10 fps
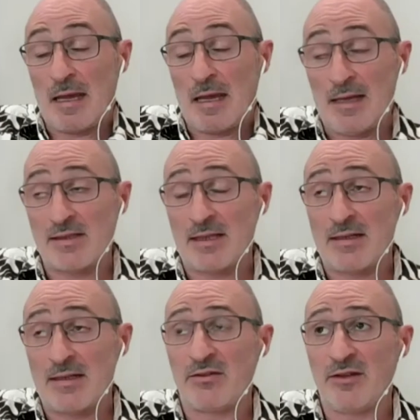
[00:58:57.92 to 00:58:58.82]
as
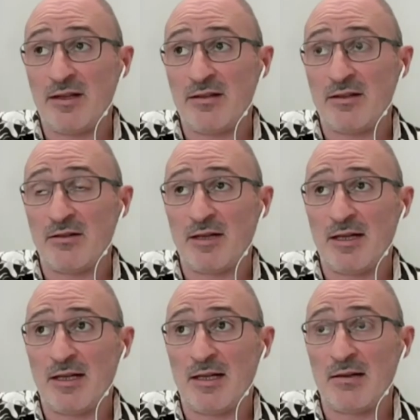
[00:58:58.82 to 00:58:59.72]
I understand, there
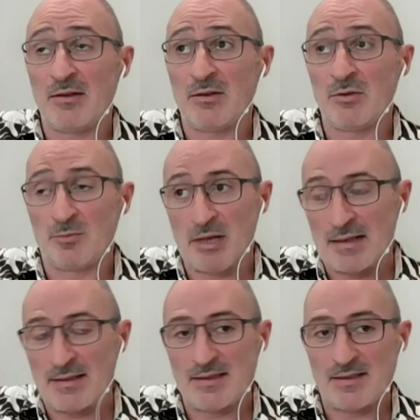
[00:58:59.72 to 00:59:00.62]
are good
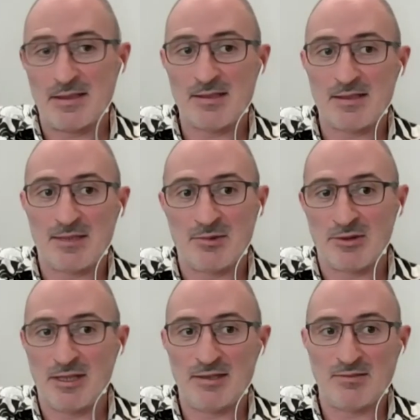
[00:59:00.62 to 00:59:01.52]
practices
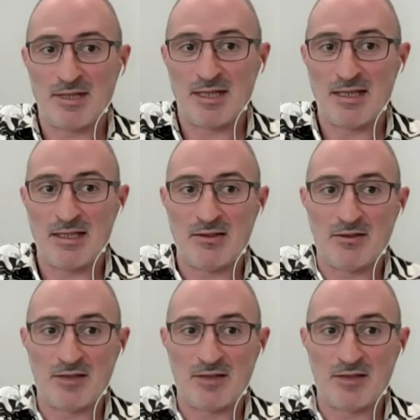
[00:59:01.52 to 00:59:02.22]
elaborated by